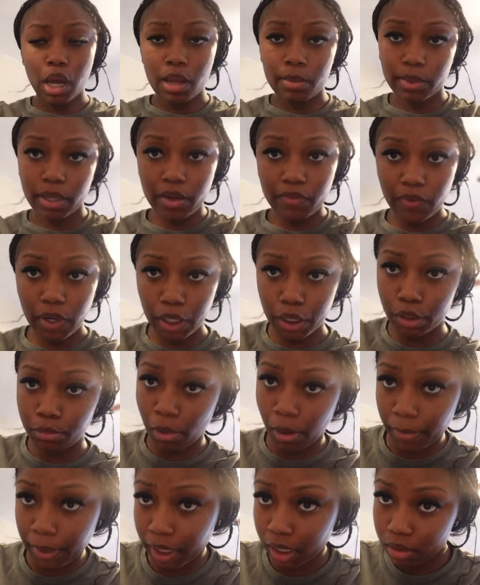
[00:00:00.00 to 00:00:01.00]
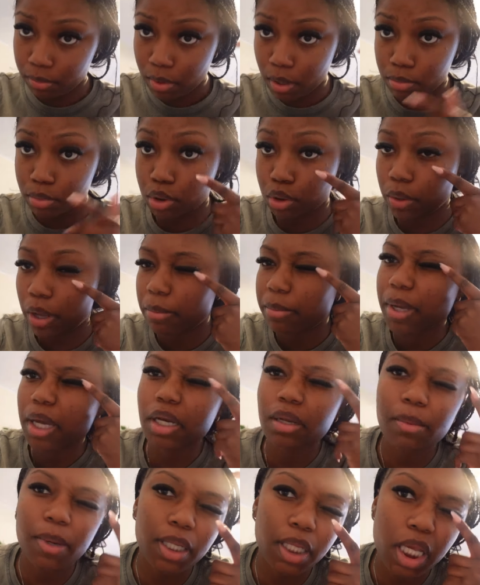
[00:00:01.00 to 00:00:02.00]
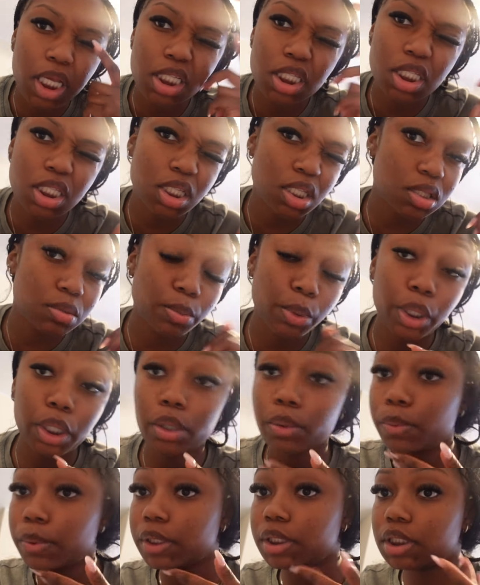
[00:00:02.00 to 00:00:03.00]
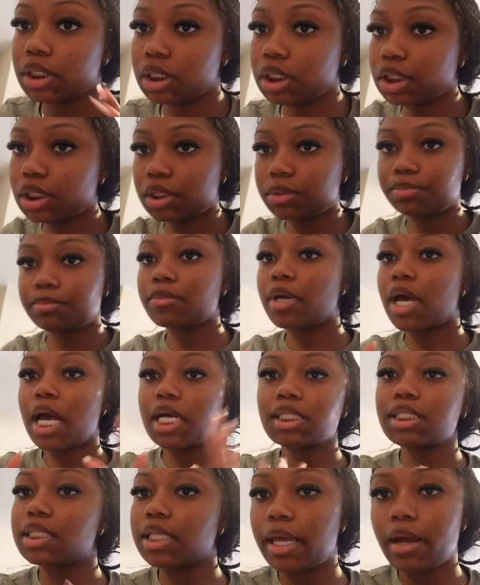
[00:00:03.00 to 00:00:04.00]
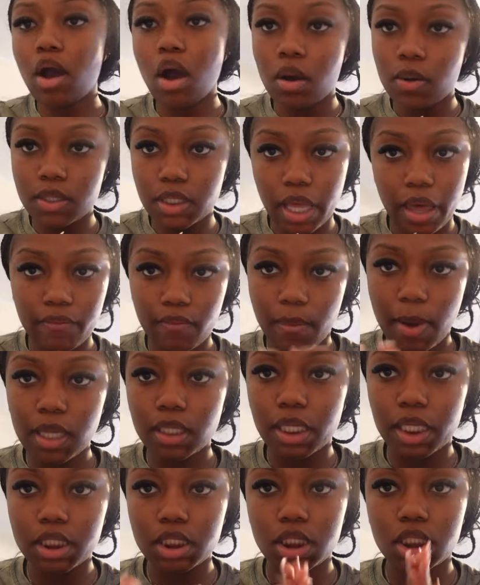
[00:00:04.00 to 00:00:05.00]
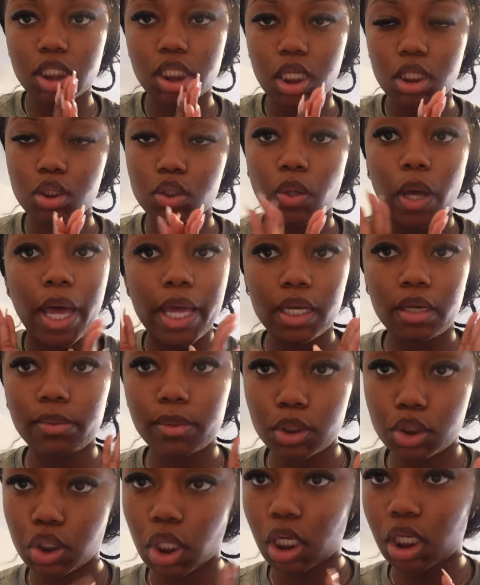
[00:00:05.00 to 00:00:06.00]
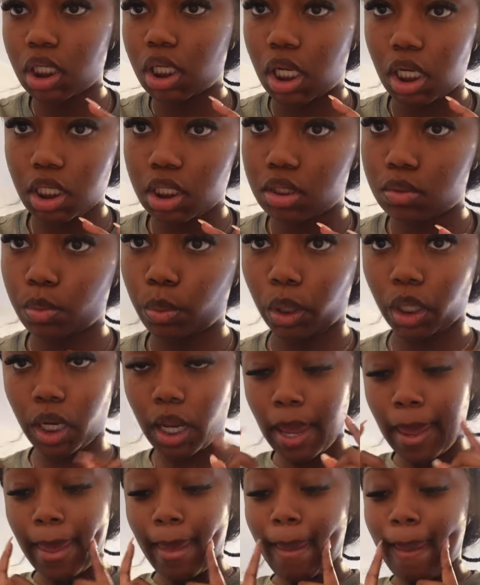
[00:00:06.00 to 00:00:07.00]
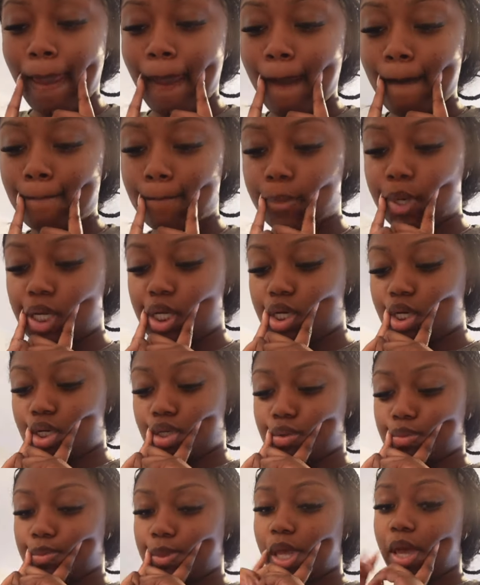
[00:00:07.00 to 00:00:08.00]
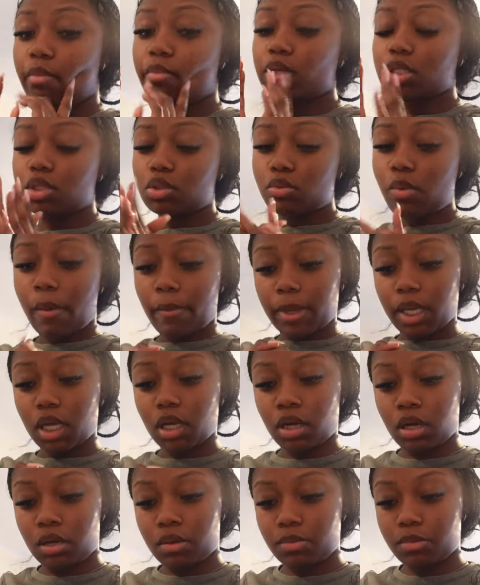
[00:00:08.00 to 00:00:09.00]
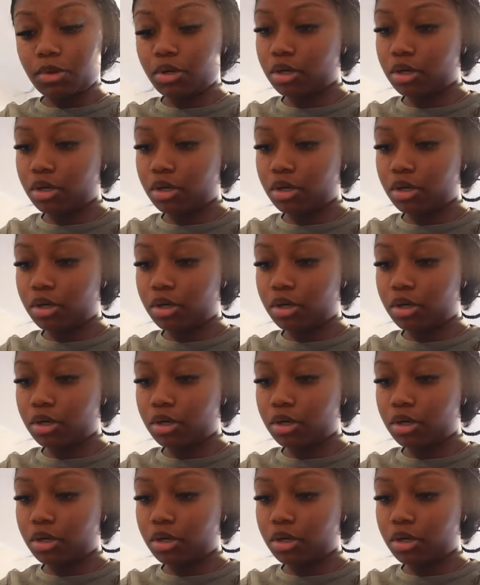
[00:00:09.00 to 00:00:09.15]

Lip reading: I'm getting ready to do my makeup. I'm so happy I did my lashes this morning, which I just like always have my lashes done, so I had to make sure I did it this morning. But yeah, I'm about to do my makeup.